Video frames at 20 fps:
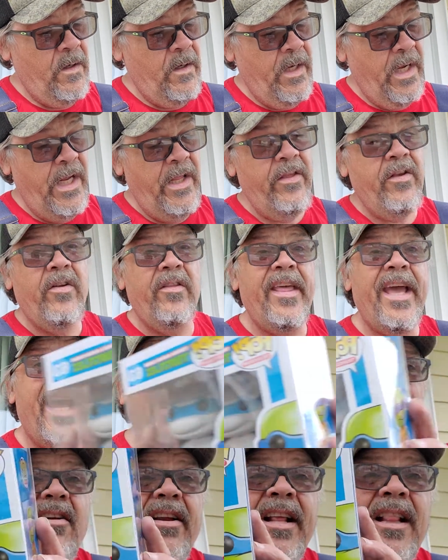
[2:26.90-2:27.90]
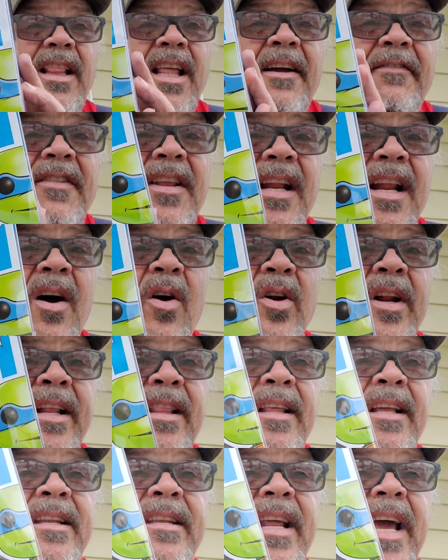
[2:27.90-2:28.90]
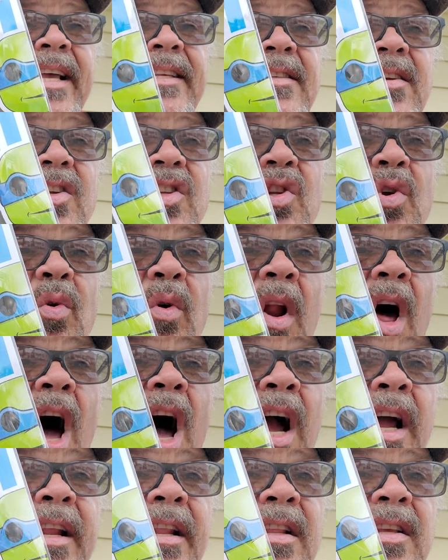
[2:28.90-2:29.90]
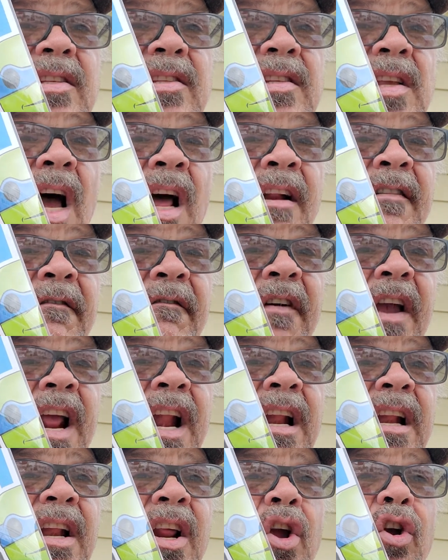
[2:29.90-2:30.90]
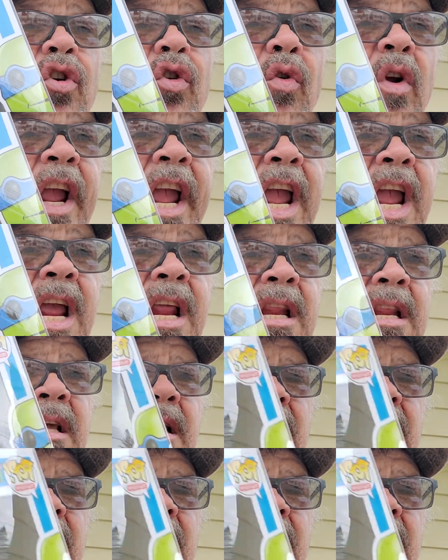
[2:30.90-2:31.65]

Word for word: Either that or he left it out in the desert too long and the sun faded to green.